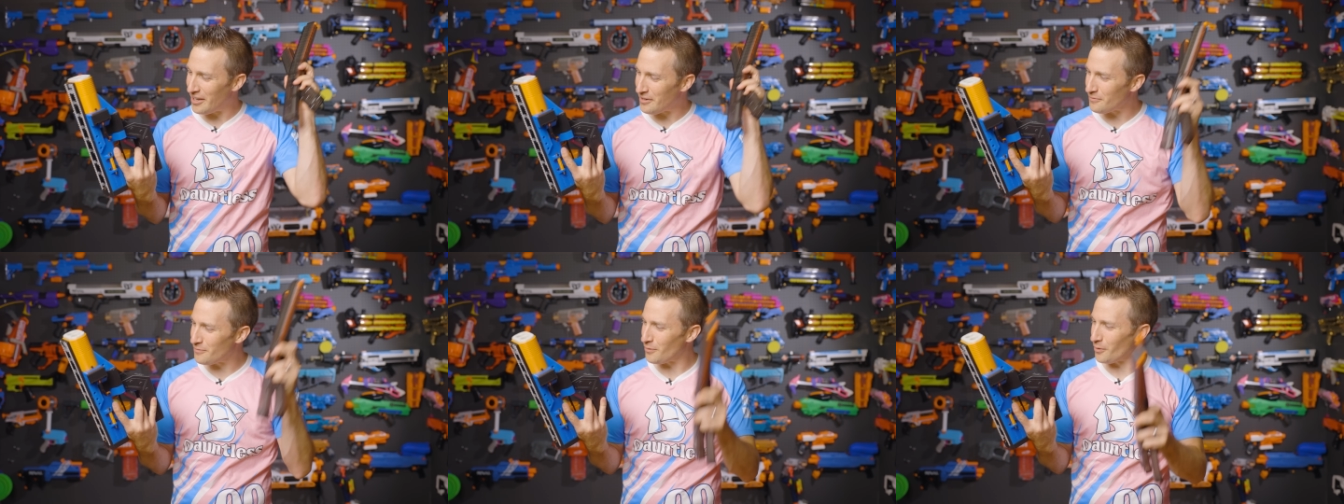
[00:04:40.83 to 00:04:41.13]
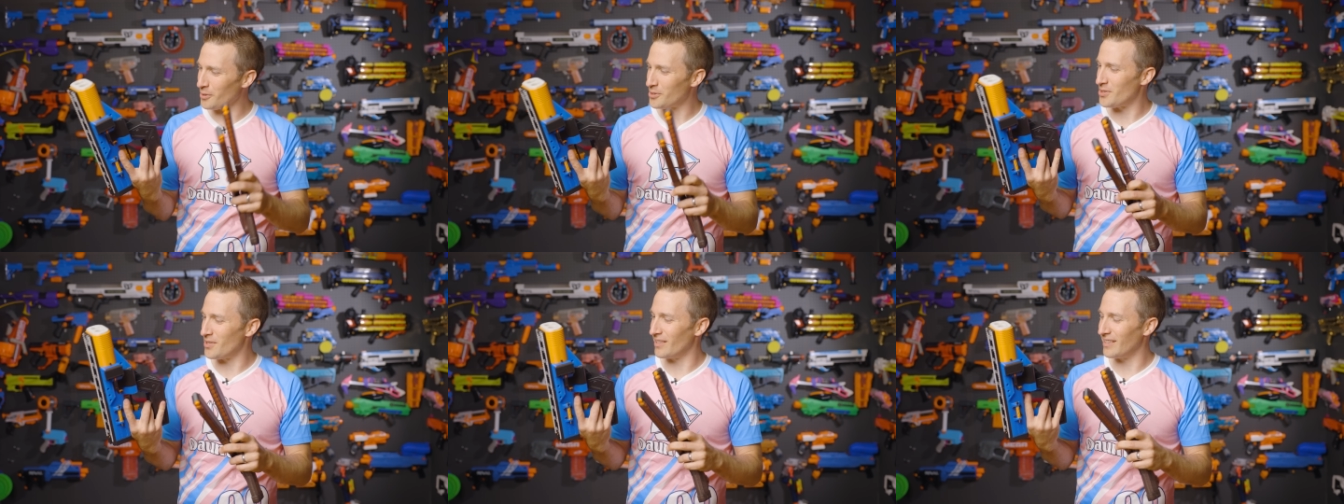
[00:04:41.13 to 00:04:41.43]

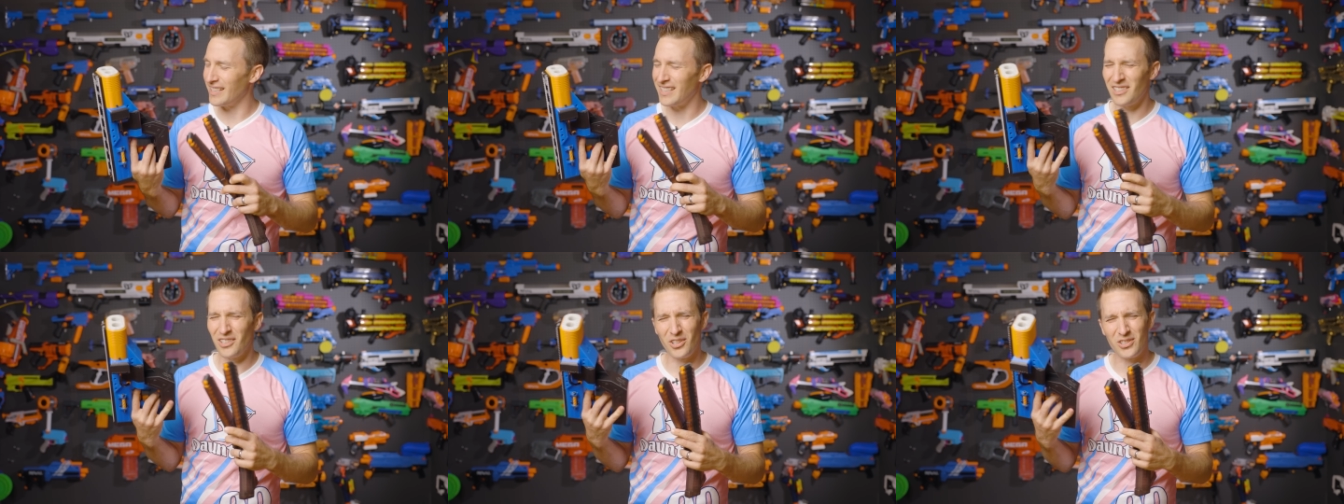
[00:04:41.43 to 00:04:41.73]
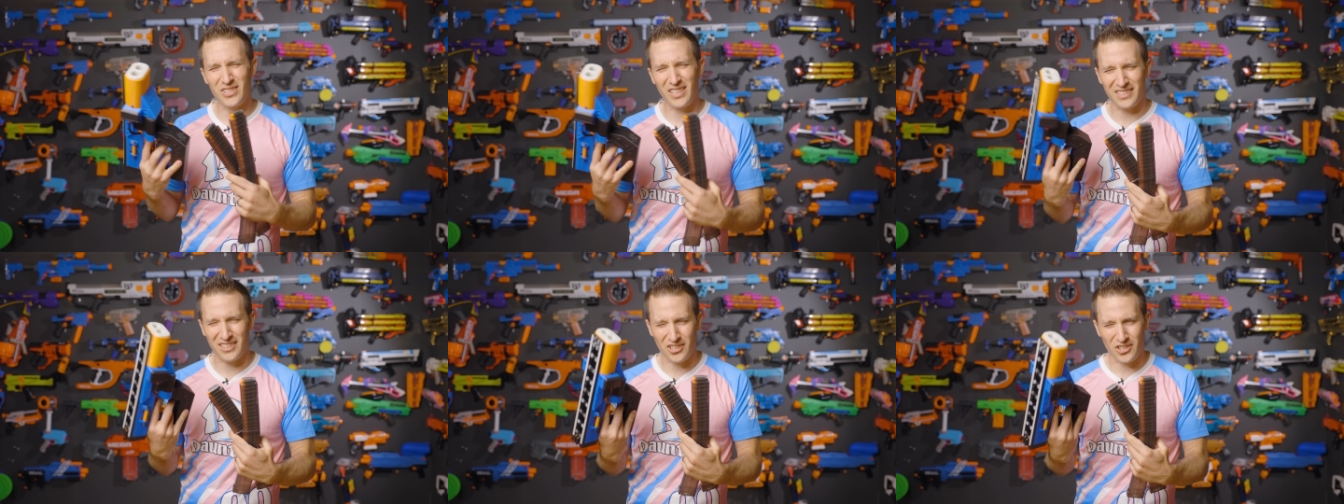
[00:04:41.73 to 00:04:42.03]
Unfortunately, it
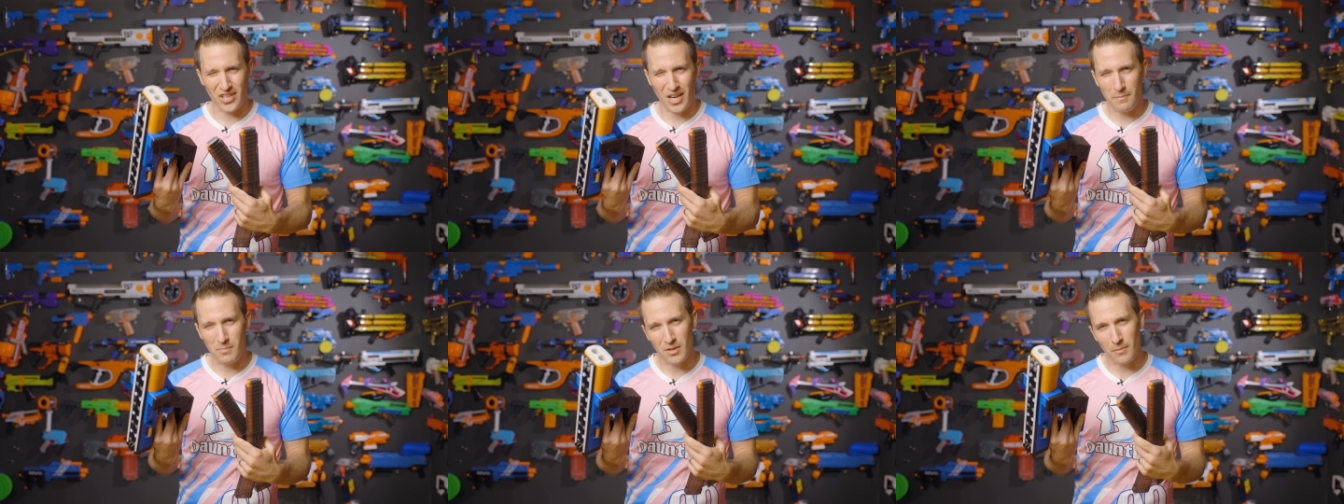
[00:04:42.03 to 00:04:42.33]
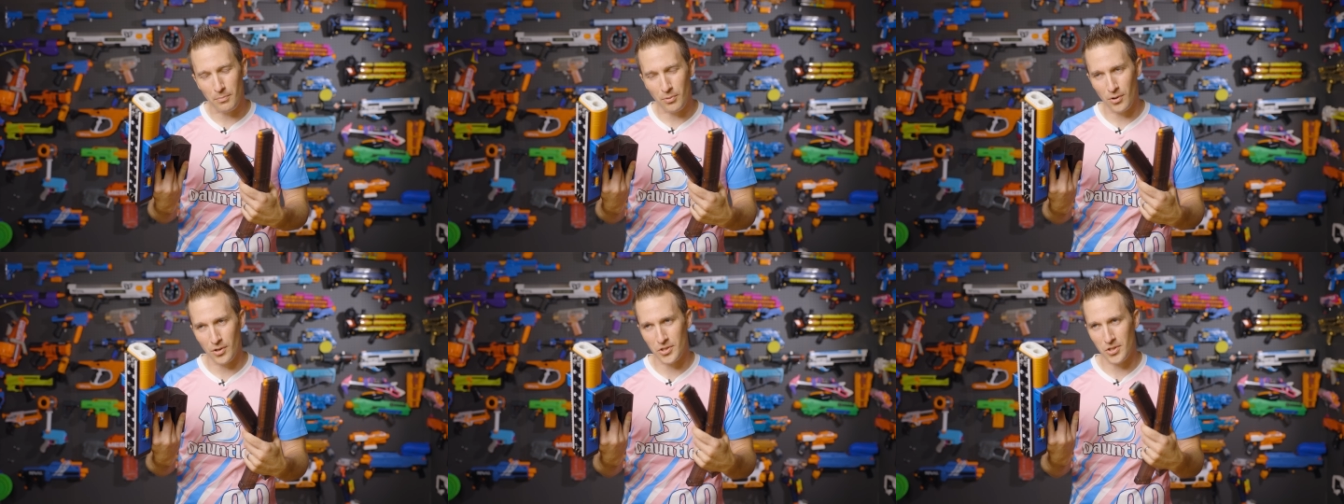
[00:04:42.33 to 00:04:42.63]
looks like the shape of the
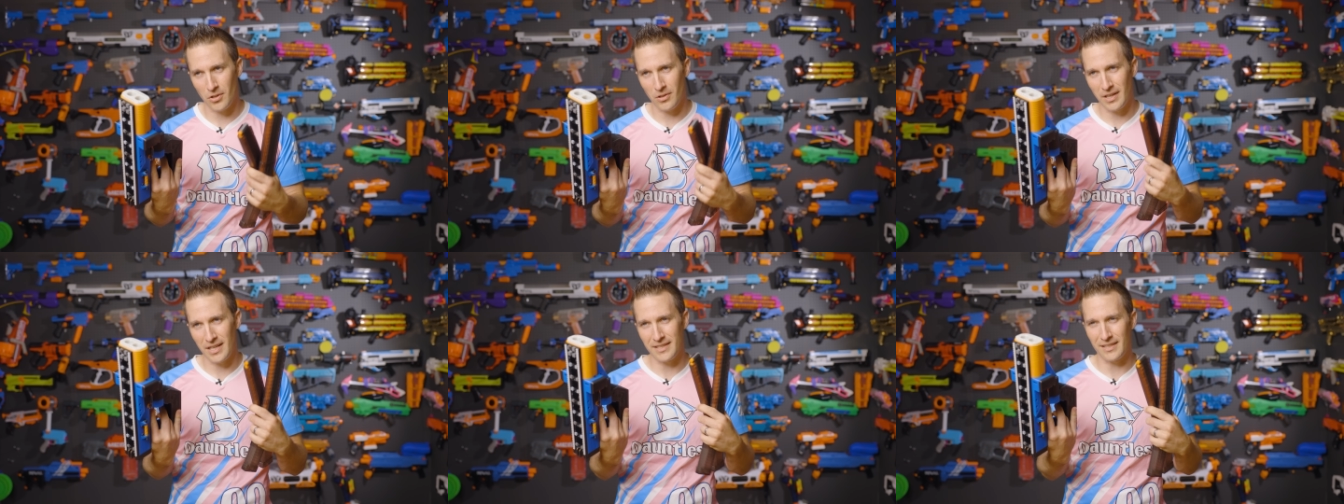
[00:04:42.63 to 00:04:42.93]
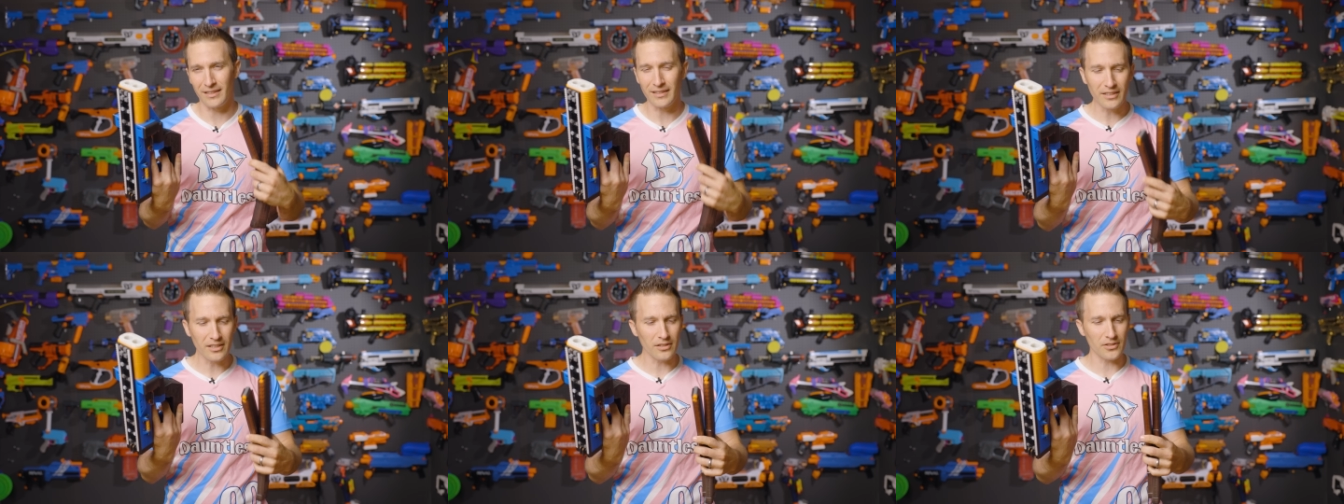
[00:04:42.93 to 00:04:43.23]
pusher is
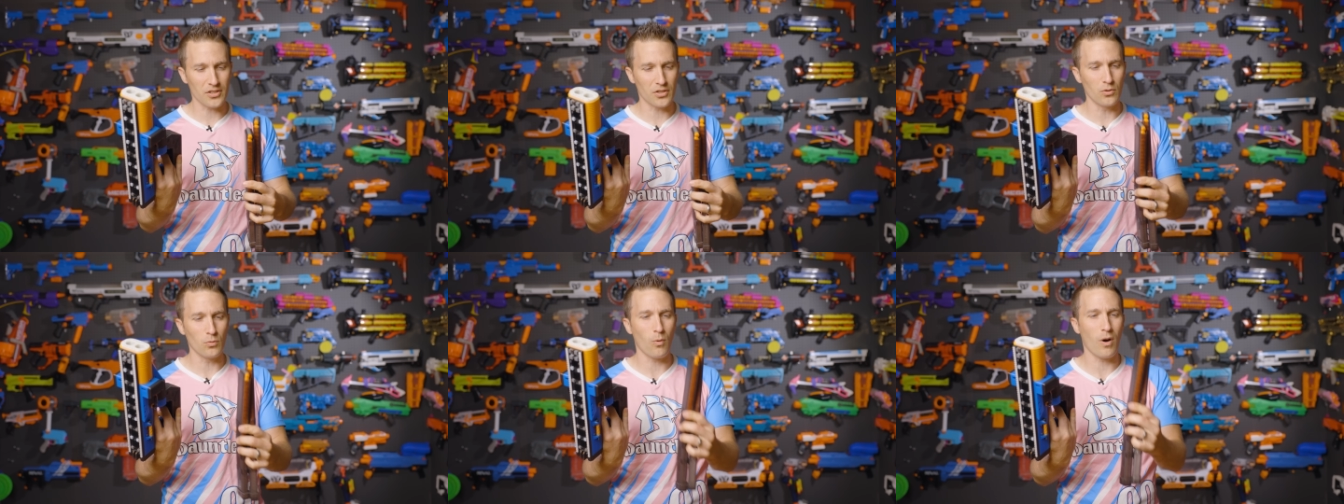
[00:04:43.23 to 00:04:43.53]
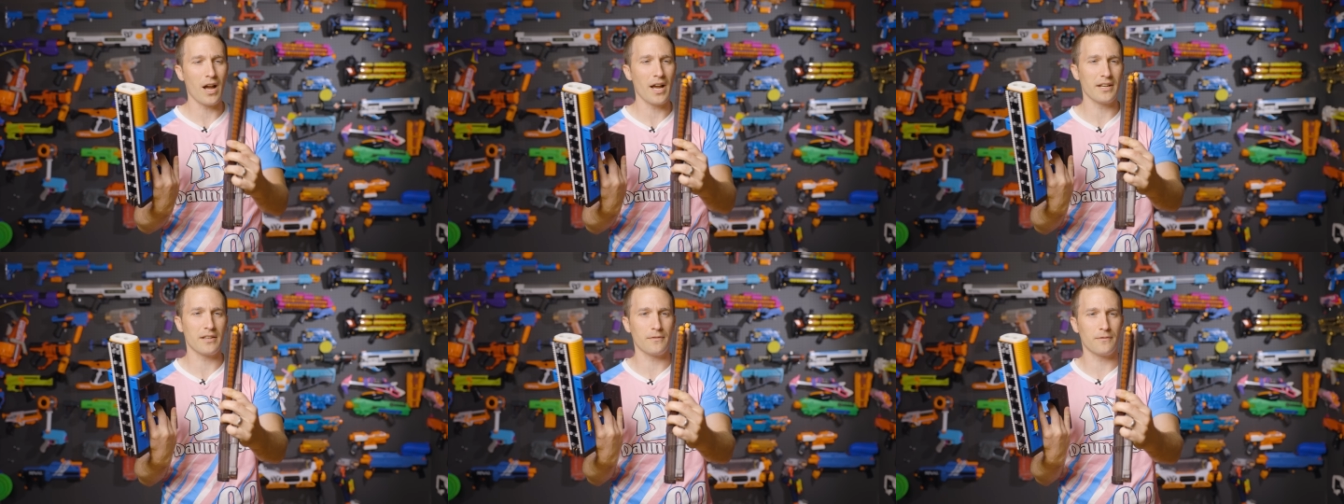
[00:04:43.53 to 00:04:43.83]
a little too
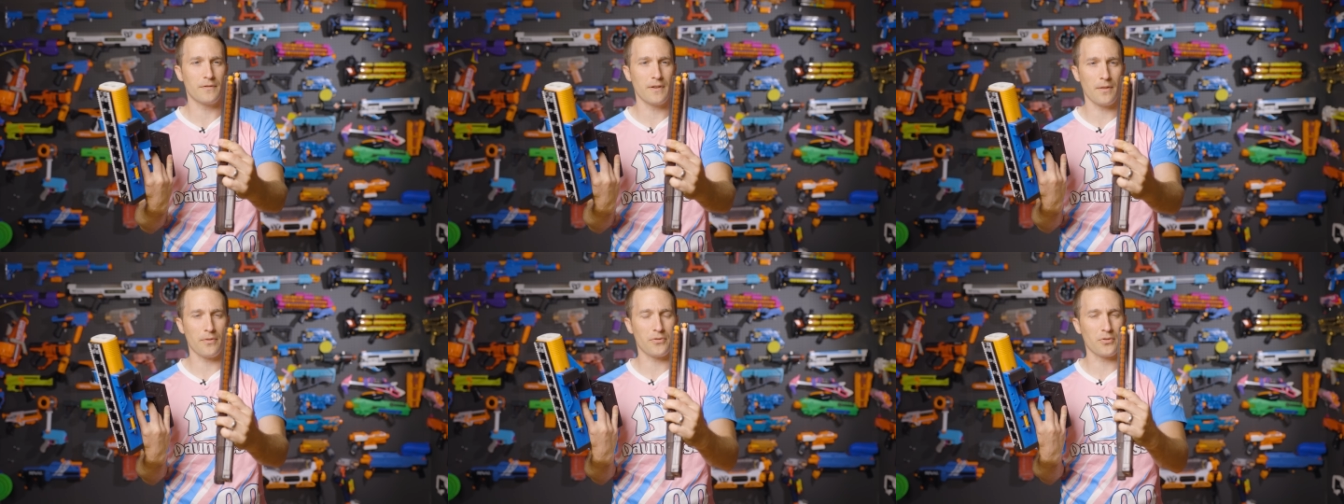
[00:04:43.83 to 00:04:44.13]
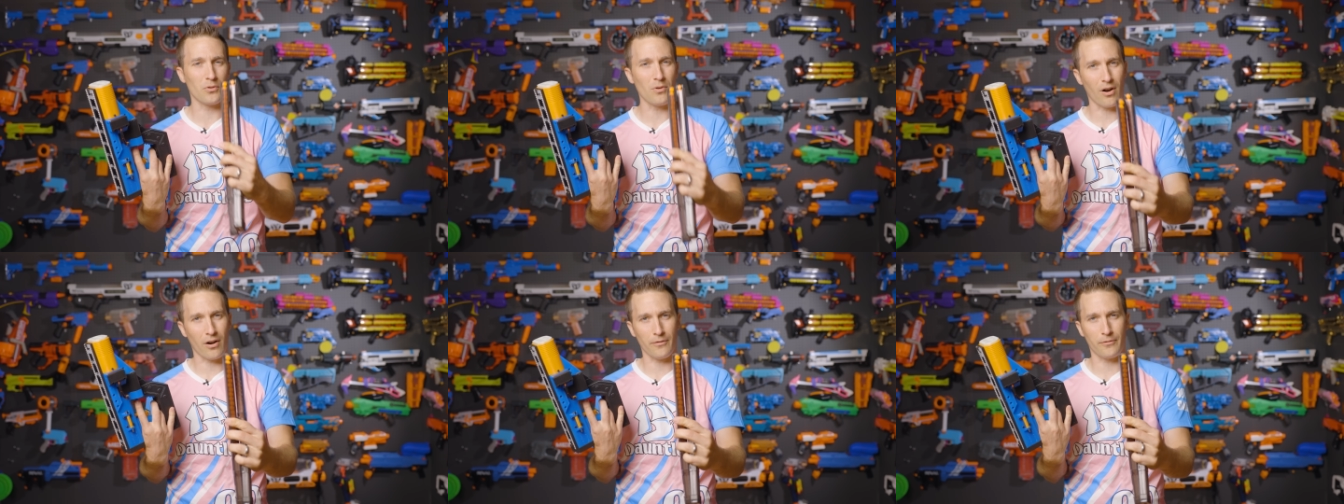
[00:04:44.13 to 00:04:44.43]
wide to fit
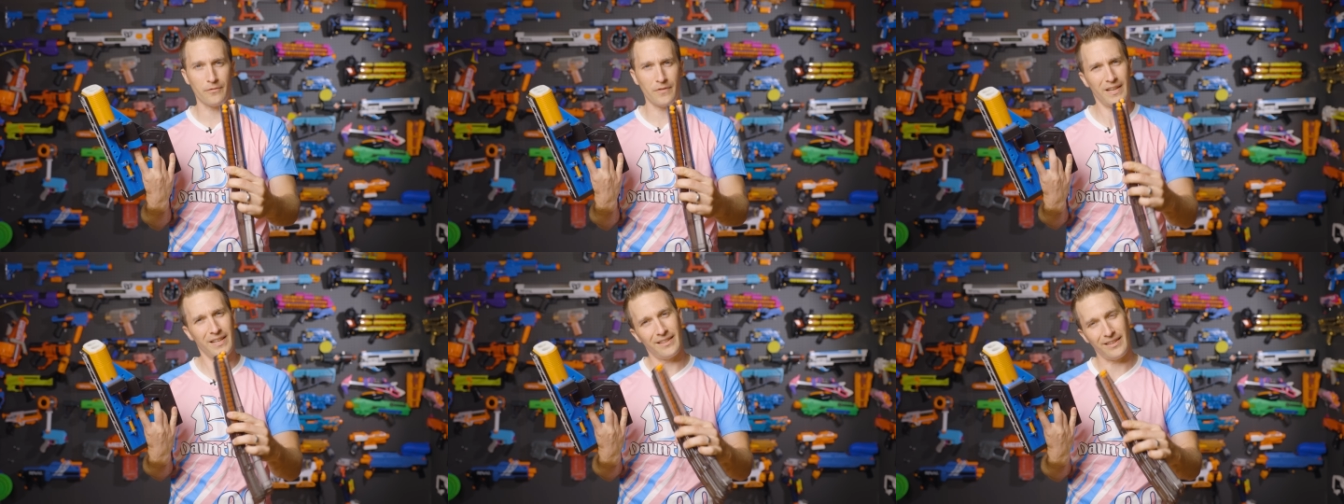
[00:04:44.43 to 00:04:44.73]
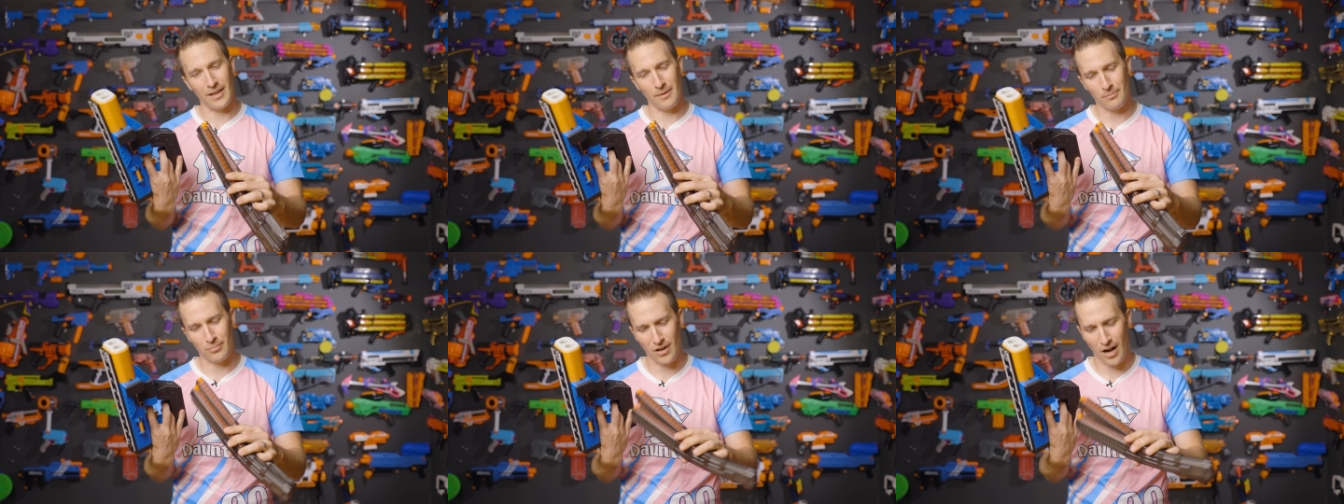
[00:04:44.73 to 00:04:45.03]
through our feed
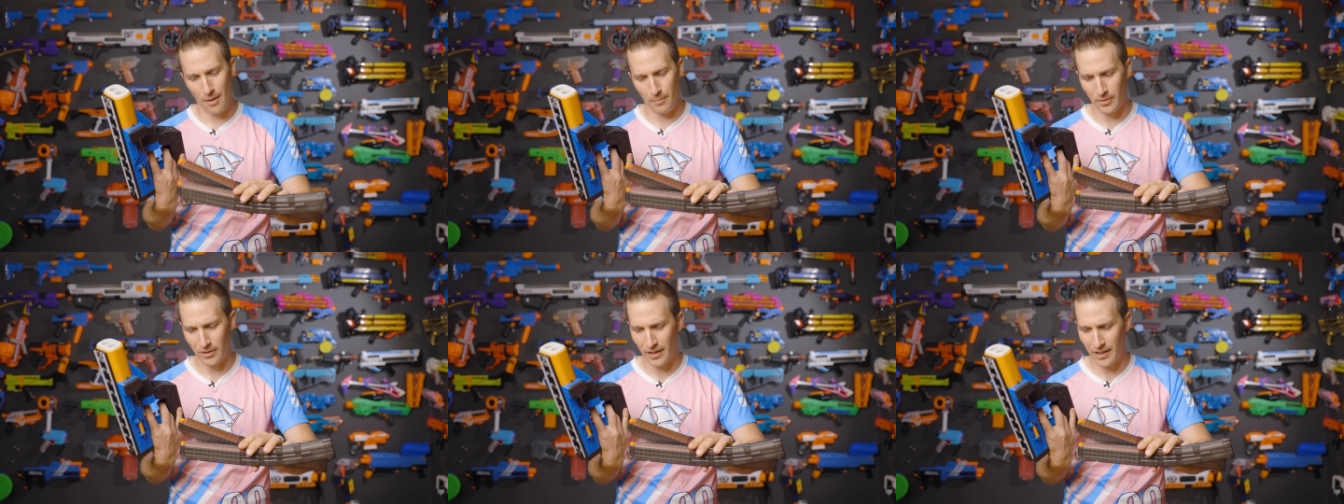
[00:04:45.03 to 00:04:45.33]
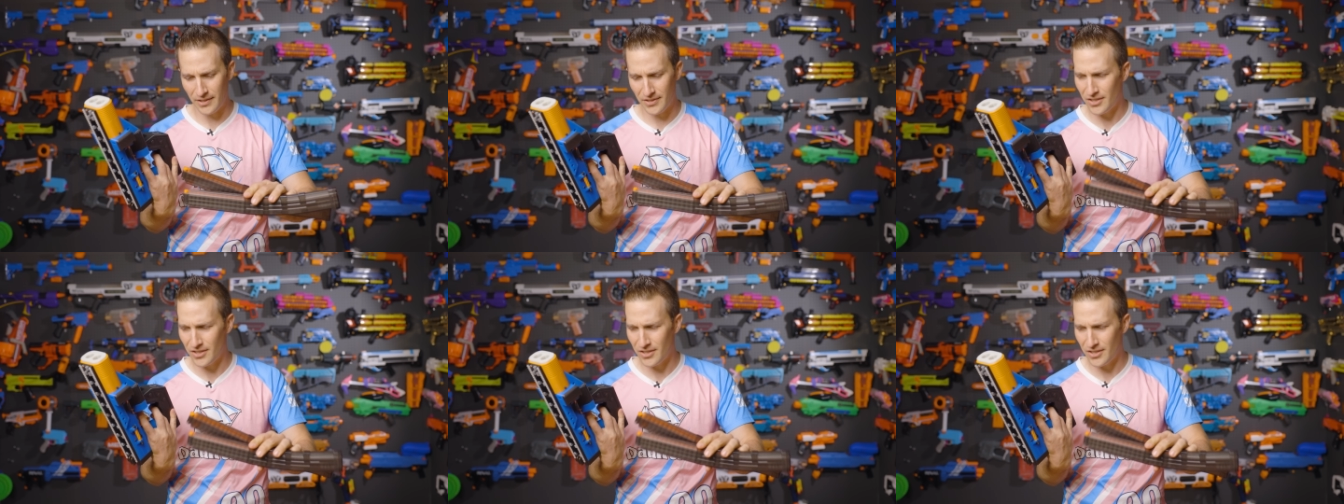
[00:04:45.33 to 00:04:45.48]
lip properly.